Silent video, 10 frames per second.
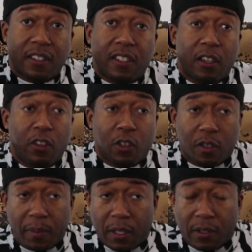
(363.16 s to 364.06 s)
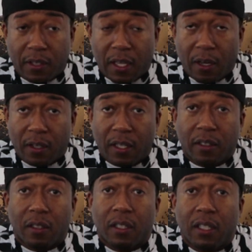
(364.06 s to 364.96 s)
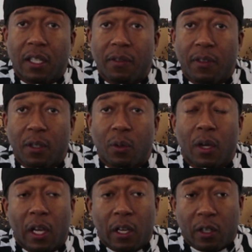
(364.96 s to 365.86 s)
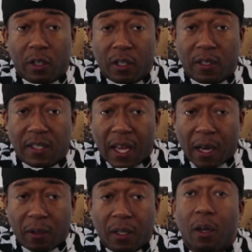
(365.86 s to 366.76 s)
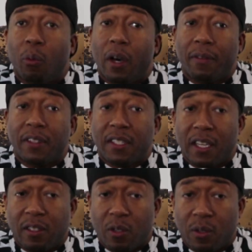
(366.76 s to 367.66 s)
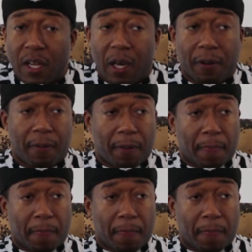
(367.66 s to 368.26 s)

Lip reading: stereo speakers there that's going to give you good sound. We'll have to test those out.